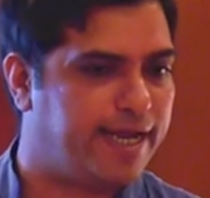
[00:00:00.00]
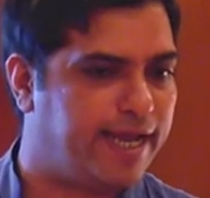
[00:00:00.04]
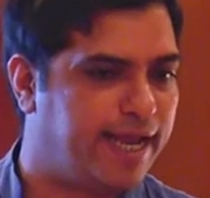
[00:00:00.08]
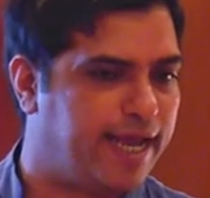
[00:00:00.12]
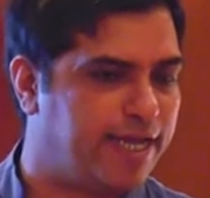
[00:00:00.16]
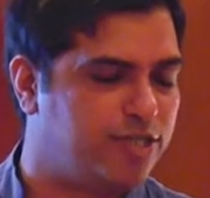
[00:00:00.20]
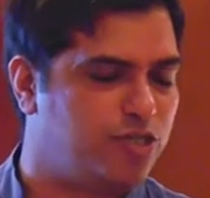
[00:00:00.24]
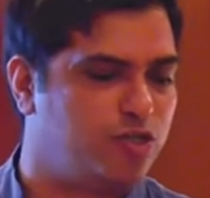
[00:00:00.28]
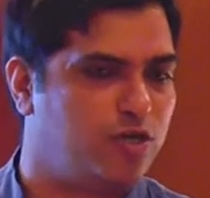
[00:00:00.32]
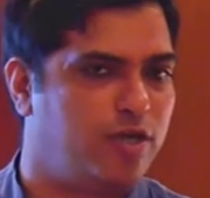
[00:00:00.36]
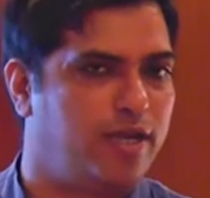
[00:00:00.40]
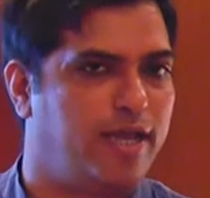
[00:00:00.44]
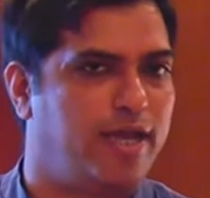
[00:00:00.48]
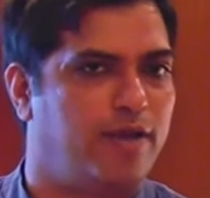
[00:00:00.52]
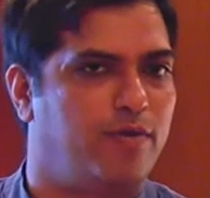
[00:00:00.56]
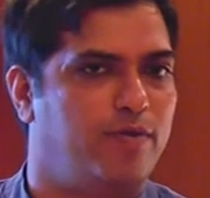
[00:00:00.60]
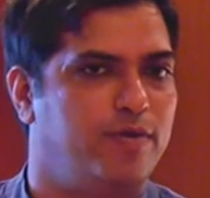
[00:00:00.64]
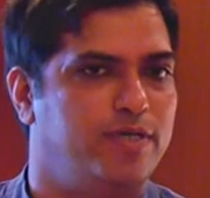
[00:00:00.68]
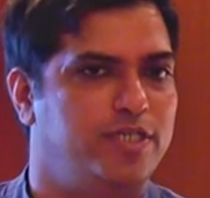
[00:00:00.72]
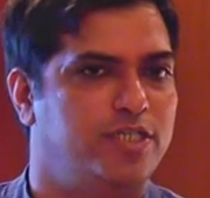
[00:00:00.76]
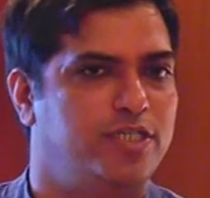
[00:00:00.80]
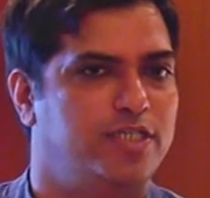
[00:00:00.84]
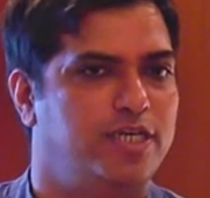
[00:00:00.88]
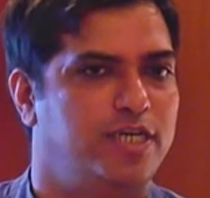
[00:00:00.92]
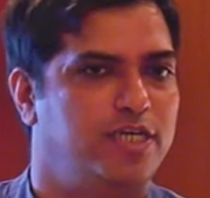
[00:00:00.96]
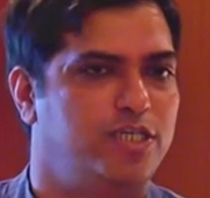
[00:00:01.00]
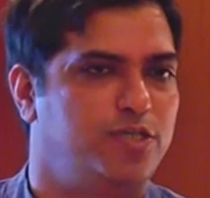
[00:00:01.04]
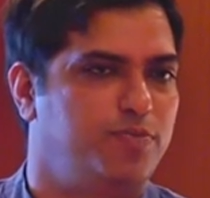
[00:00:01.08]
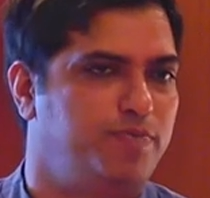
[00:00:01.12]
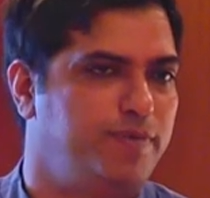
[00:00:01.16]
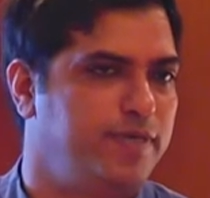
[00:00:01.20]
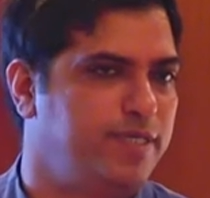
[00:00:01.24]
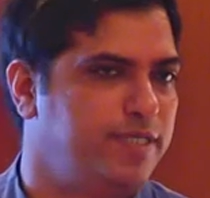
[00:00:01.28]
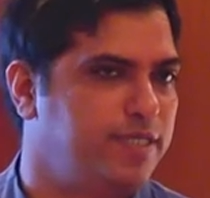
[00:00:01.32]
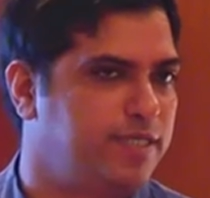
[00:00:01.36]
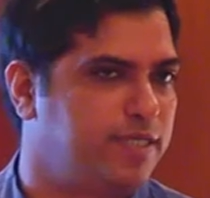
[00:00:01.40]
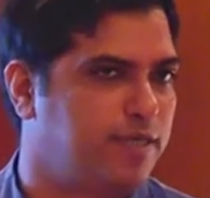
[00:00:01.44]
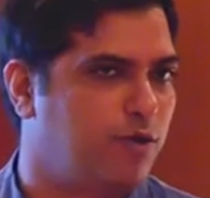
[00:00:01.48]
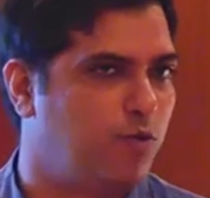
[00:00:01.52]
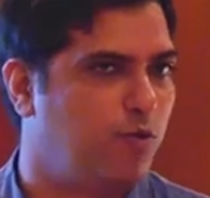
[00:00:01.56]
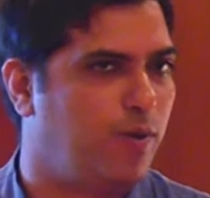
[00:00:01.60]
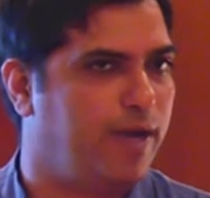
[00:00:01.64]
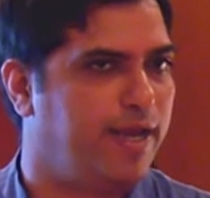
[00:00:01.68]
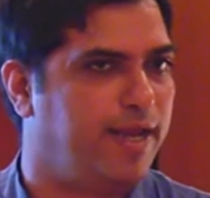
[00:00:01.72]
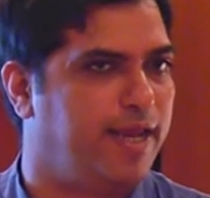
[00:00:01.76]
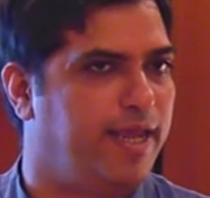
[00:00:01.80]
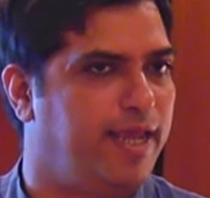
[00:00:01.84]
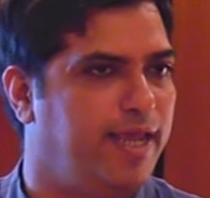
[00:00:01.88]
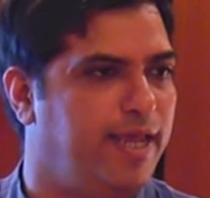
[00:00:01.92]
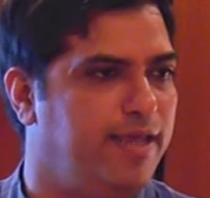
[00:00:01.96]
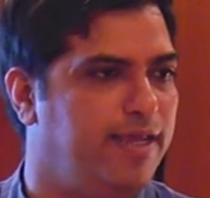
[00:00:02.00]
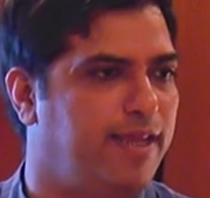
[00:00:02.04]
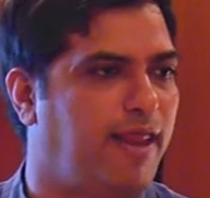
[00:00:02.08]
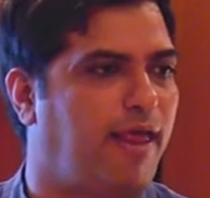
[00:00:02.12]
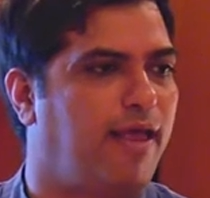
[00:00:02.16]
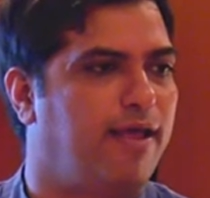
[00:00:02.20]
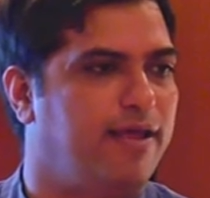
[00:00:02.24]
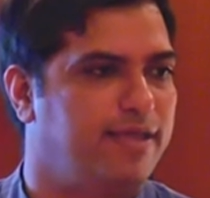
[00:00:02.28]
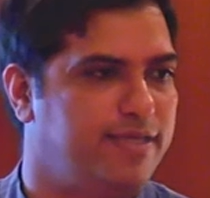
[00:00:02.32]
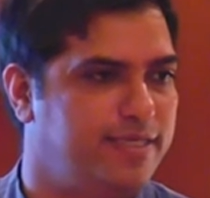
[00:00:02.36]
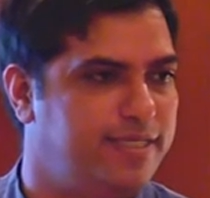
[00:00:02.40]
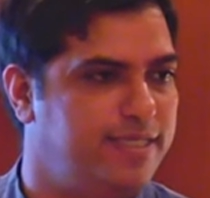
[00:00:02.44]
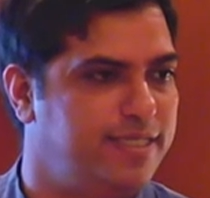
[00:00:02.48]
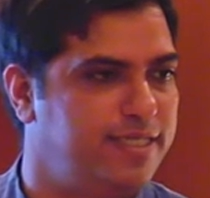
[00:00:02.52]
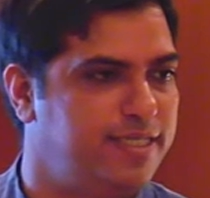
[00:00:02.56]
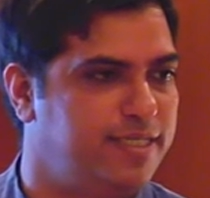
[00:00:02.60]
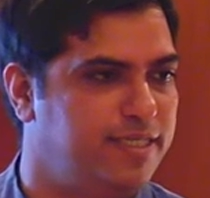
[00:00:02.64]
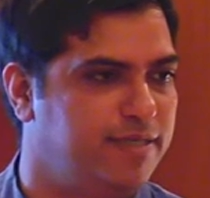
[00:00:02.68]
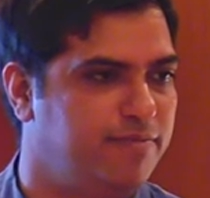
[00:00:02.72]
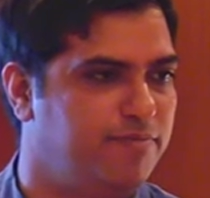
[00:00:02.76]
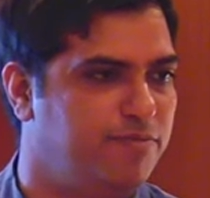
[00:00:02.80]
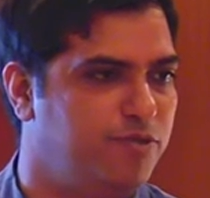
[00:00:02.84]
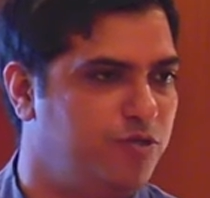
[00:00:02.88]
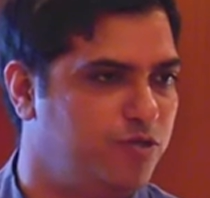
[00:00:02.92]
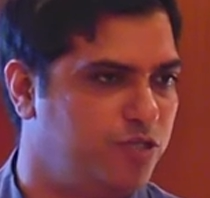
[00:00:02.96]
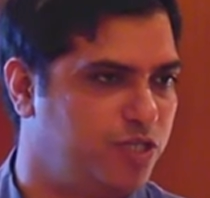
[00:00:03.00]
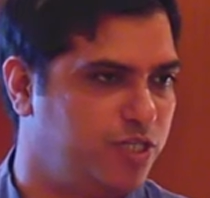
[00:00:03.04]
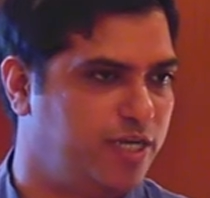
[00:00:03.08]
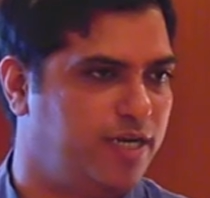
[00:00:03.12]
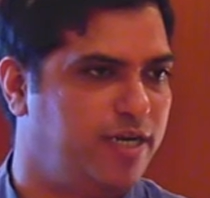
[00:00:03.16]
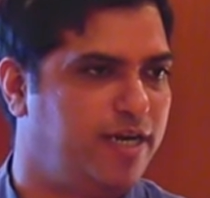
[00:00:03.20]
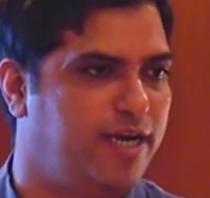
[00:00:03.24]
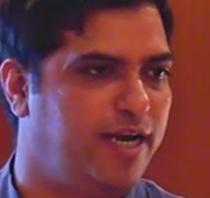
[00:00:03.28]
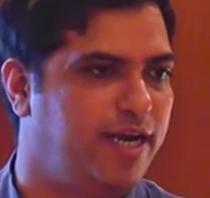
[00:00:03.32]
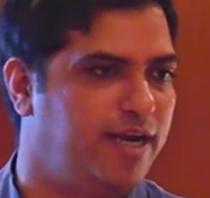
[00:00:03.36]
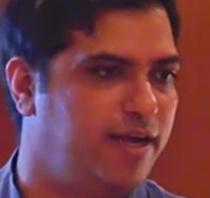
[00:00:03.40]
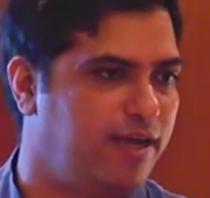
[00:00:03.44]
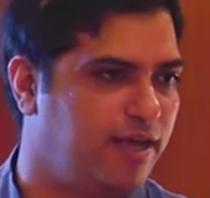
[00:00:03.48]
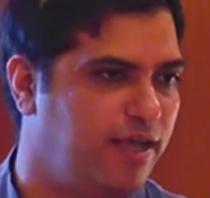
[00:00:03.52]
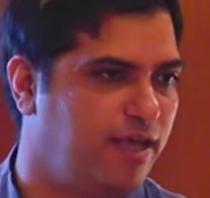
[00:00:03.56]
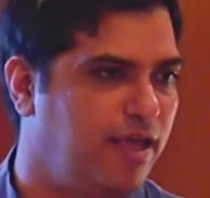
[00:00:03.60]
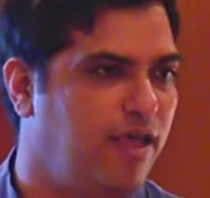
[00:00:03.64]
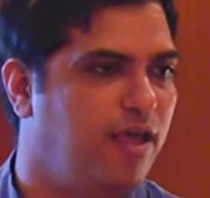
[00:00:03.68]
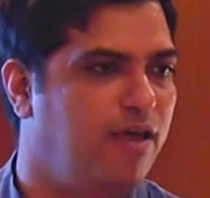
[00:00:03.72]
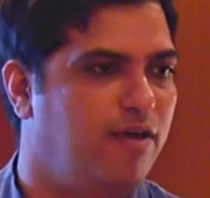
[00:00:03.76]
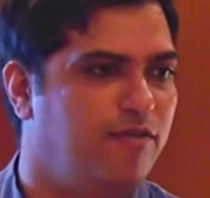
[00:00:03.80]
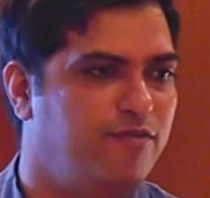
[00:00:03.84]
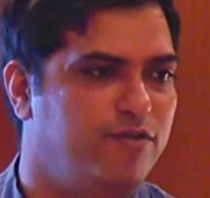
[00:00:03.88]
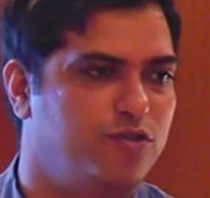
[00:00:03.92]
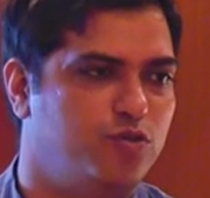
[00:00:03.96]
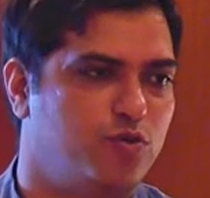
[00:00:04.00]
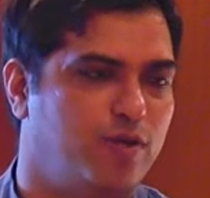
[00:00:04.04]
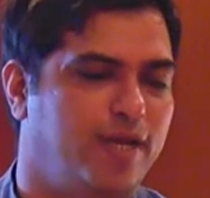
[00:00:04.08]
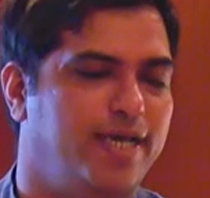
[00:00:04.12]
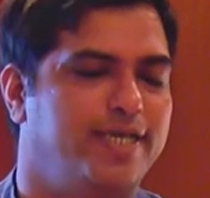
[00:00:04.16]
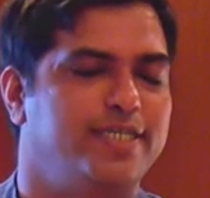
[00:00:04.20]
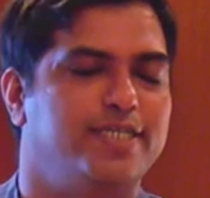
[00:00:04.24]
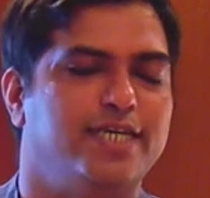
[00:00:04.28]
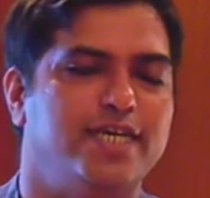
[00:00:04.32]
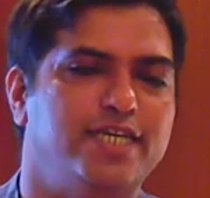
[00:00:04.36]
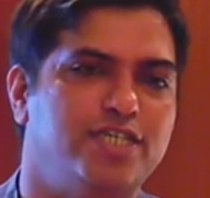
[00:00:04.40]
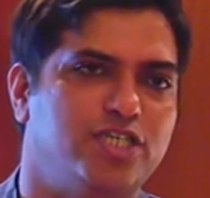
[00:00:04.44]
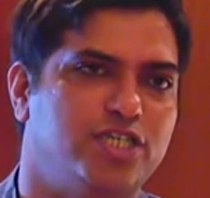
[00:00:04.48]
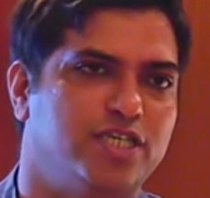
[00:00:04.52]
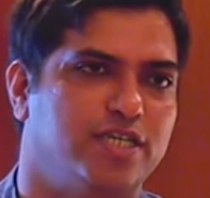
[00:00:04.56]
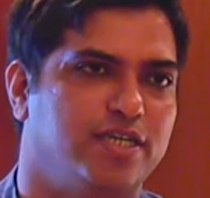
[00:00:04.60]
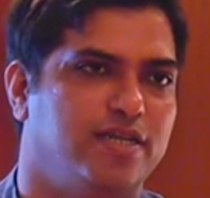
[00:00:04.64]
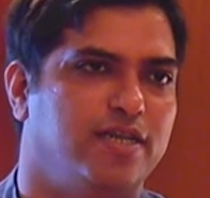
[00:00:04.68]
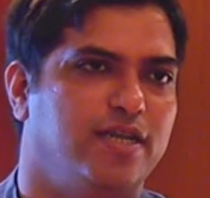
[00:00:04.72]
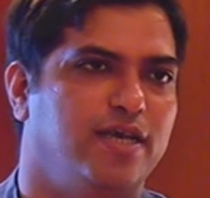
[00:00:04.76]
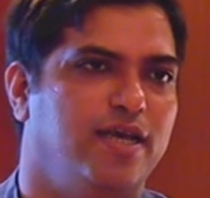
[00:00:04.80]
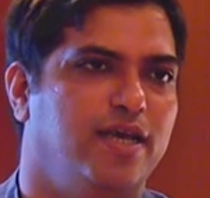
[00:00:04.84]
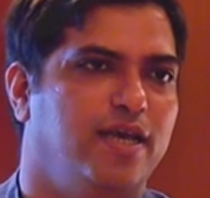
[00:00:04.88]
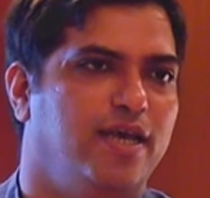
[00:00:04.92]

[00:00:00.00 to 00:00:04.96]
a natural language search-based query system to generate visualization.